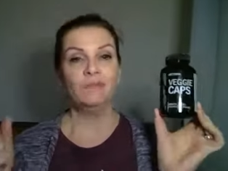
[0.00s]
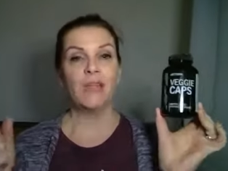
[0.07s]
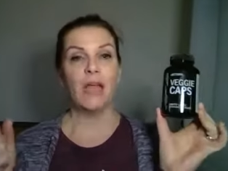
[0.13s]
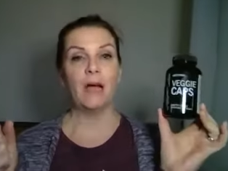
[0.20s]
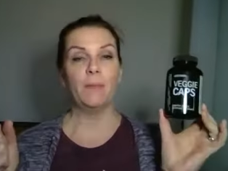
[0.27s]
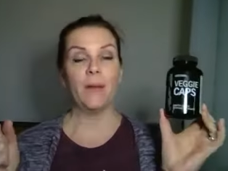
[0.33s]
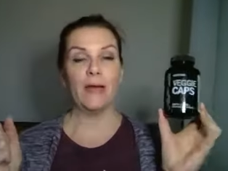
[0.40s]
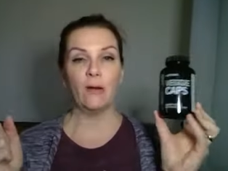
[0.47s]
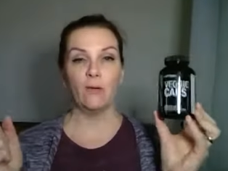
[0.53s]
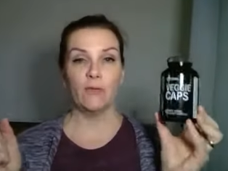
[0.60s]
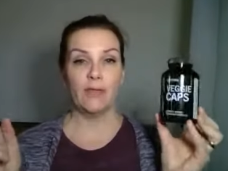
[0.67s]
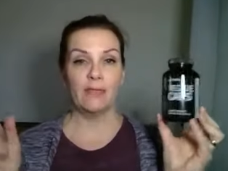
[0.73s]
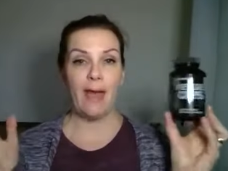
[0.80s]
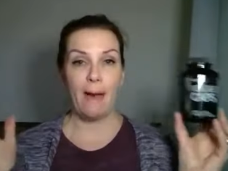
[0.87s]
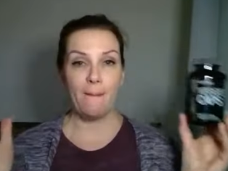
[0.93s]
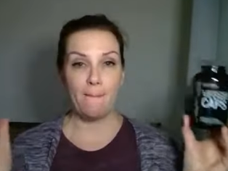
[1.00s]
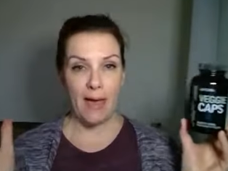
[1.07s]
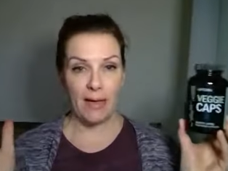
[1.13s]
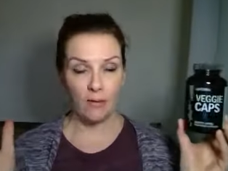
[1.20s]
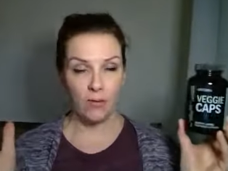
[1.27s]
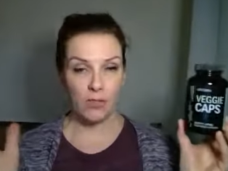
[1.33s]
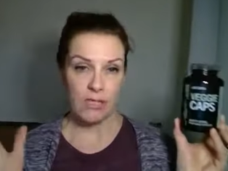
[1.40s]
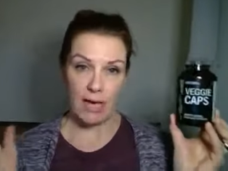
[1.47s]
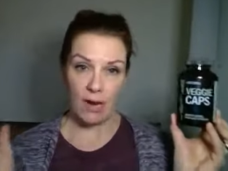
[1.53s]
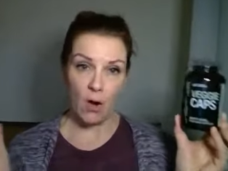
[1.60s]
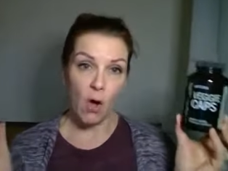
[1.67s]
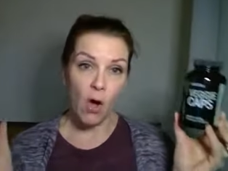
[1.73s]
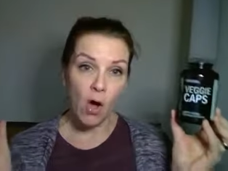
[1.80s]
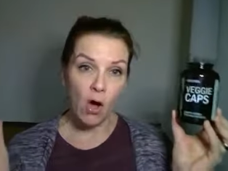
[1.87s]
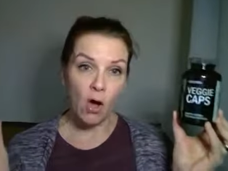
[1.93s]
I don't think that matters at
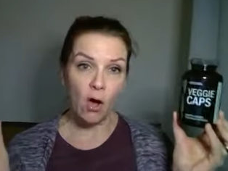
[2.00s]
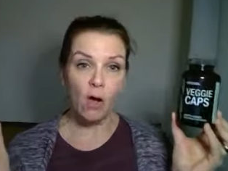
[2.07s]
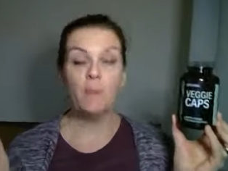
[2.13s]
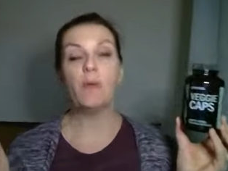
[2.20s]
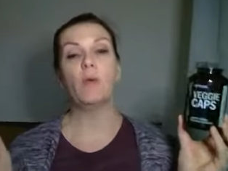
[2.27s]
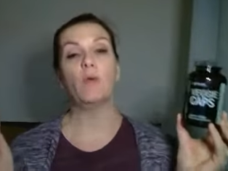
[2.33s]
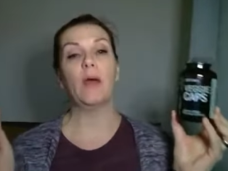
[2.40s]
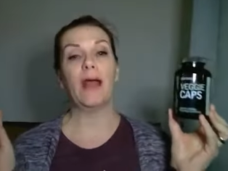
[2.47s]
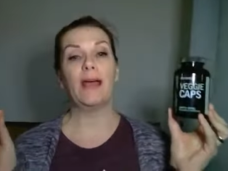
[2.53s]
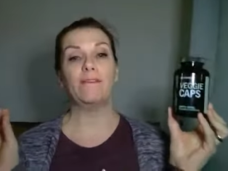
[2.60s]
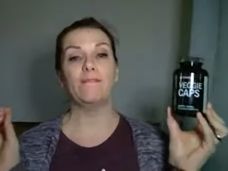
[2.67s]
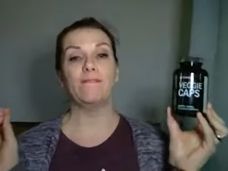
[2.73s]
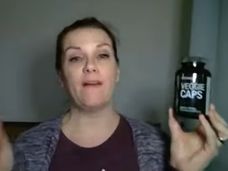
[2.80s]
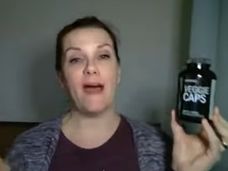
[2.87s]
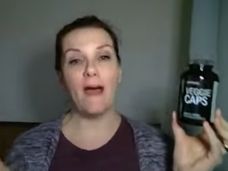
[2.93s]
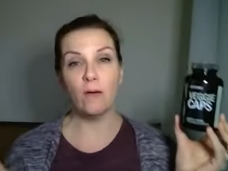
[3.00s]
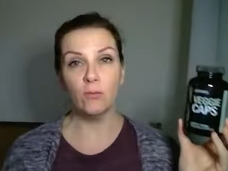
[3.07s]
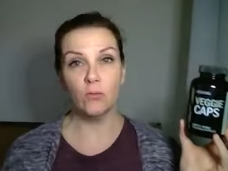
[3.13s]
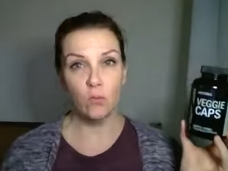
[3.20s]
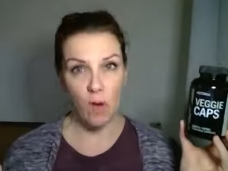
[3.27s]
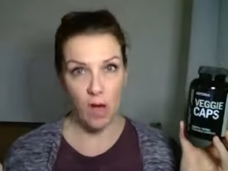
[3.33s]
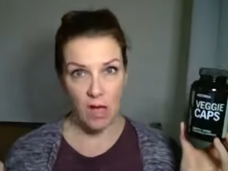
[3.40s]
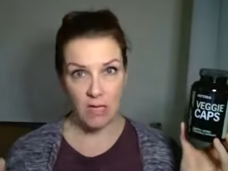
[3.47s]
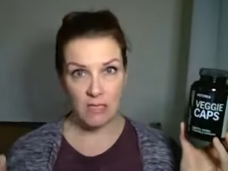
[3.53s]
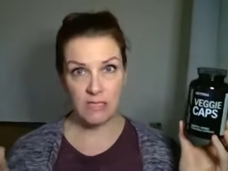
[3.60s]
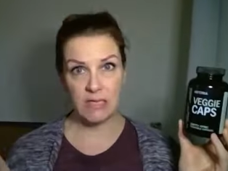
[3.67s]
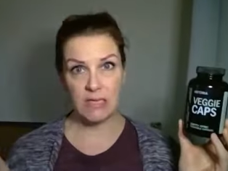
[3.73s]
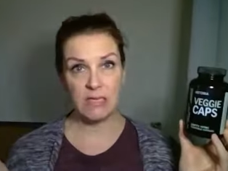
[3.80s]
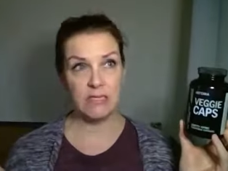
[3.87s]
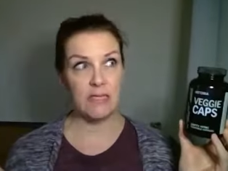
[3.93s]
all. But what I found
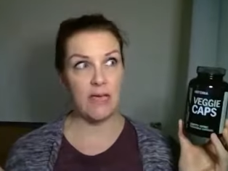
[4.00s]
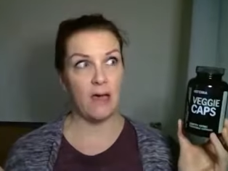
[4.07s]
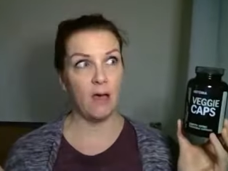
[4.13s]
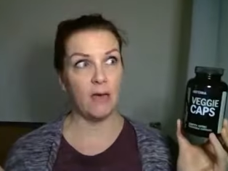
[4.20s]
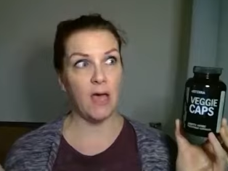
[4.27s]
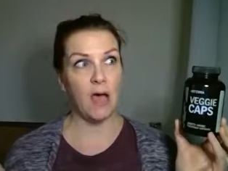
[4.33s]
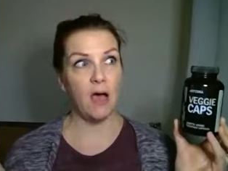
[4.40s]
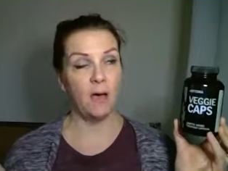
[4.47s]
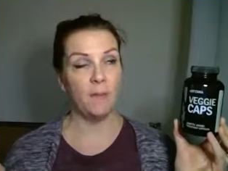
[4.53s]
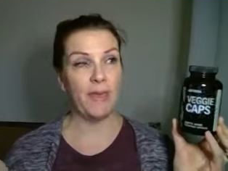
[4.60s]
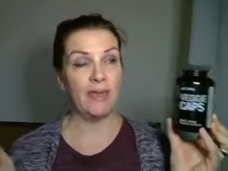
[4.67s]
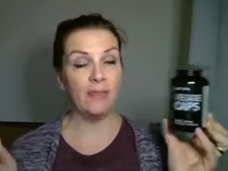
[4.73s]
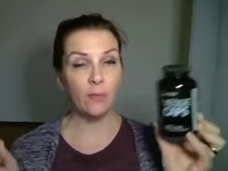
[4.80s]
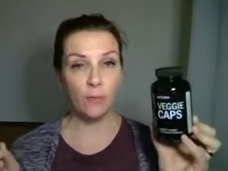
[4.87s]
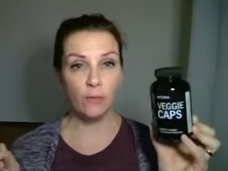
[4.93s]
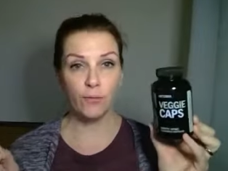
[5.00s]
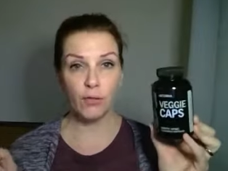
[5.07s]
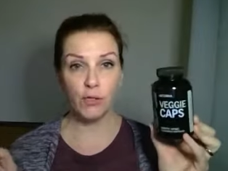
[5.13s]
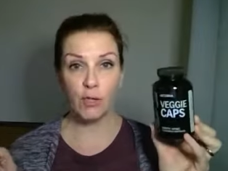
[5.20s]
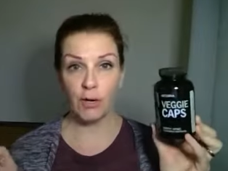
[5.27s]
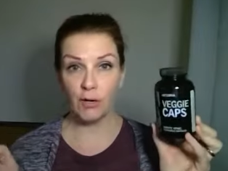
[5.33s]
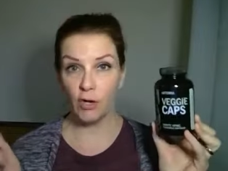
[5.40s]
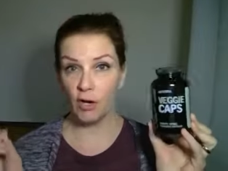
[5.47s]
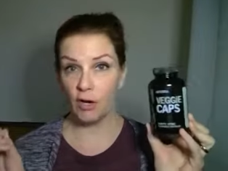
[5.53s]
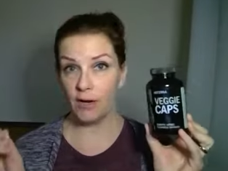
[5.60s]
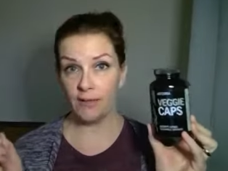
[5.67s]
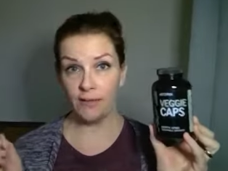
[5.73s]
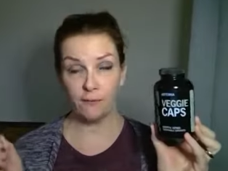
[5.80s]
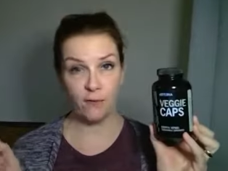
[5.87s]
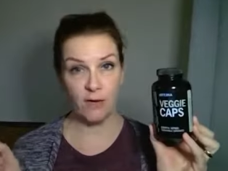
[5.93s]
is that in the refrigerator or
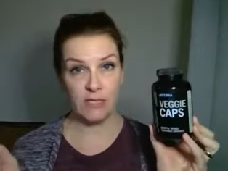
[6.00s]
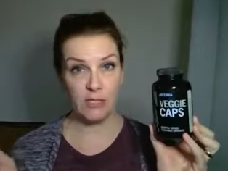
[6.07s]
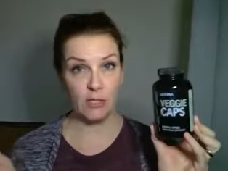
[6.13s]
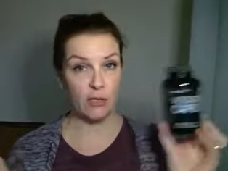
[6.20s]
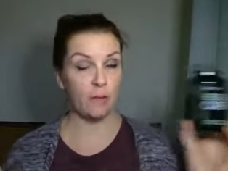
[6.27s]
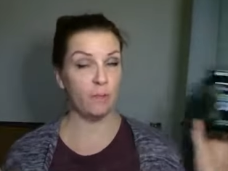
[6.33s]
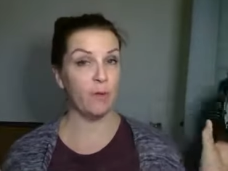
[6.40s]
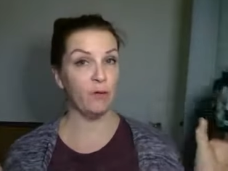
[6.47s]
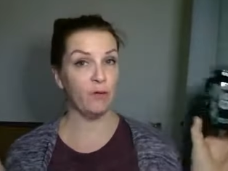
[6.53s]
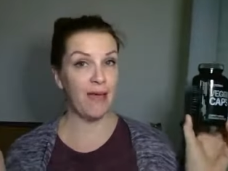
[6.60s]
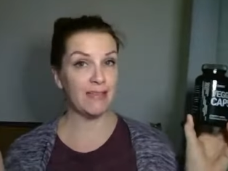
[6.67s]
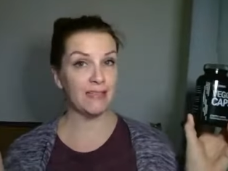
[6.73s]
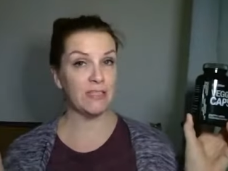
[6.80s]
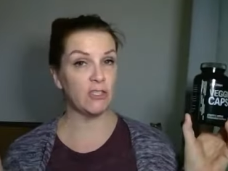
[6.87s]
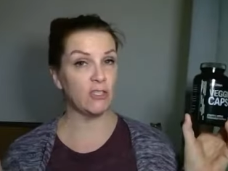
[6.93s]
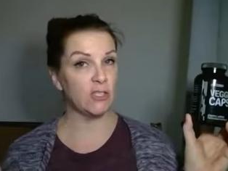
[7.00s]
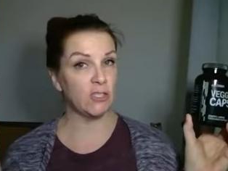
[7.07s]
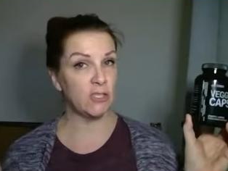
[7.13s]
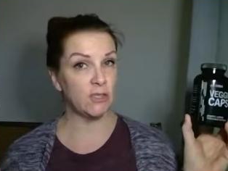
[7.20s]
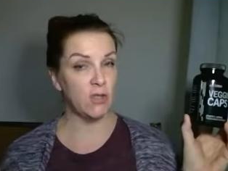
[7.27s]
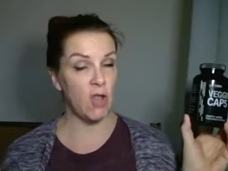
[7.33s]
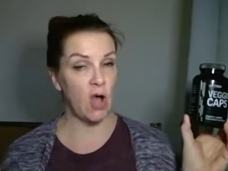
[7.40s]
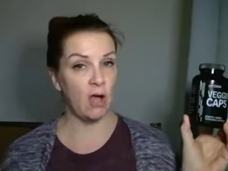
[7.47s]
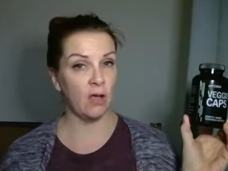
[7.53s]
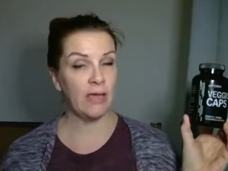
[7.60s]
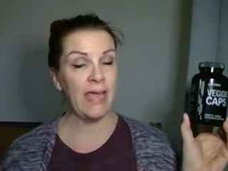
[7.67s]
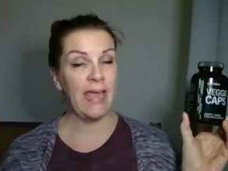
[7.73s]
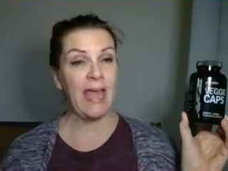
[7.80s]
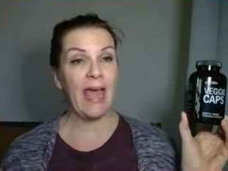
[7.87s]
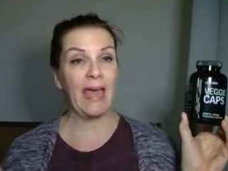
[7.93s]
in the freezer, they both lasted just as long.
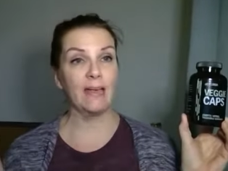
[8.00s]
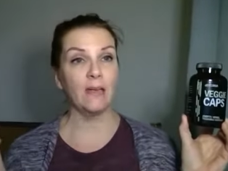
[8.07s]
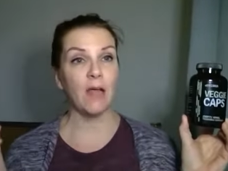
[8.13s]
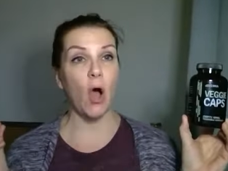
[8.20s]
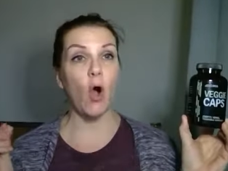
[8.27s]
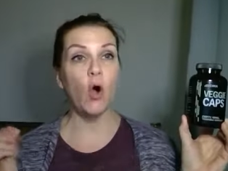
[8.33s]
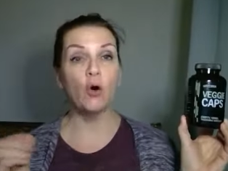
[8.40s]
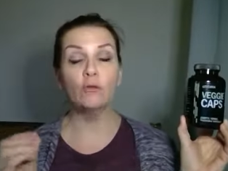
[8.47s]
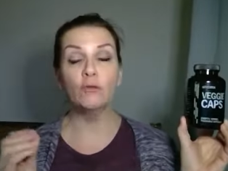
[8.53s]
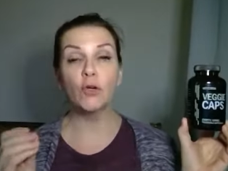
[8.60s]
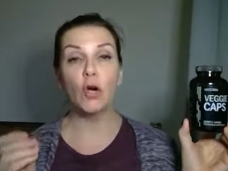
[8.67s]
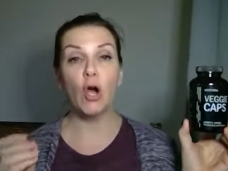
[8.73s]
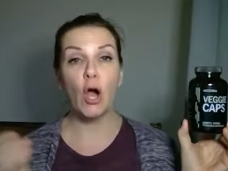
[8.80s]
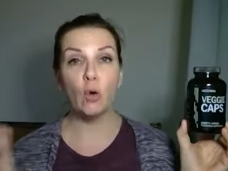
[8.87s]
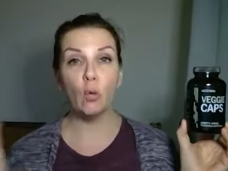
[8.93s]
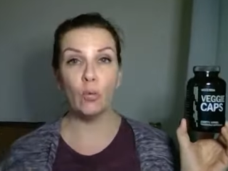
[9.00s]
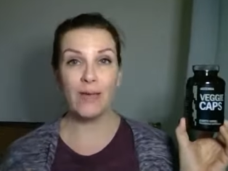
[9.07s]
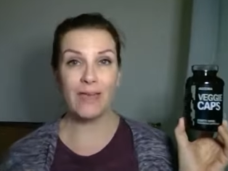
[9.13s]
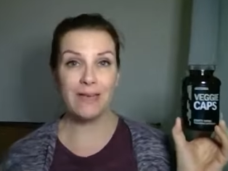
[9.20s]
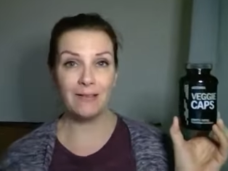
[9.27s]
And over a week